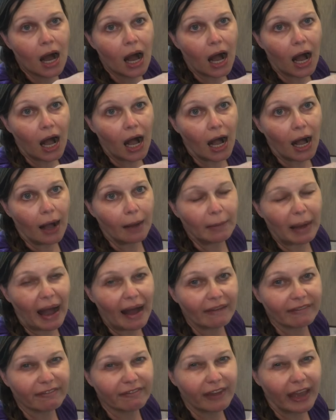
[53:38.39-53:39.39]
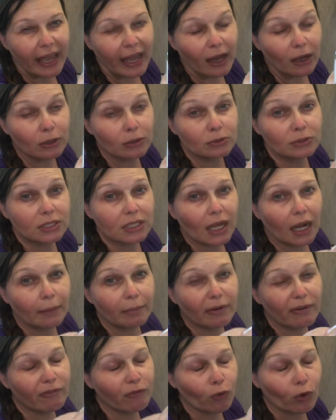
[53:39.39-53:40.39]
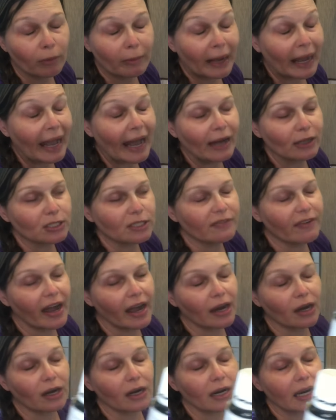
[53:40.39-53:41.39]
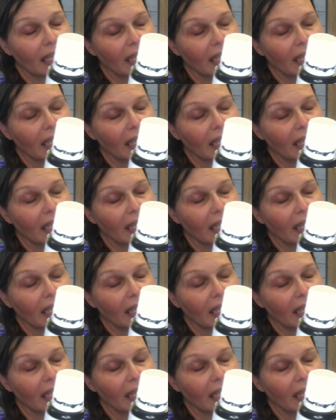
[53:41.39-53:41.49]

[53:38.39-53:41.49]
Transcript: I found before my house fire,